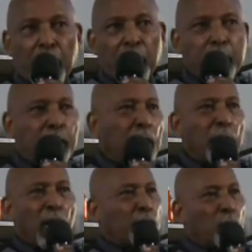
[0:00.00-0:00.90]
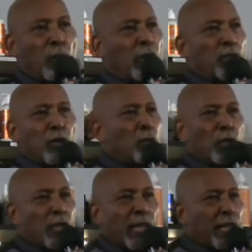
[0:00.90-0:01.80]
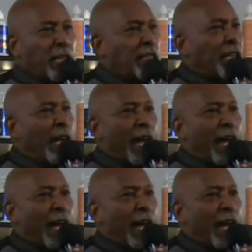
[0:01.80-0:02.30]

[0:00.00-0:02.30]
Somehow the world don't want to let us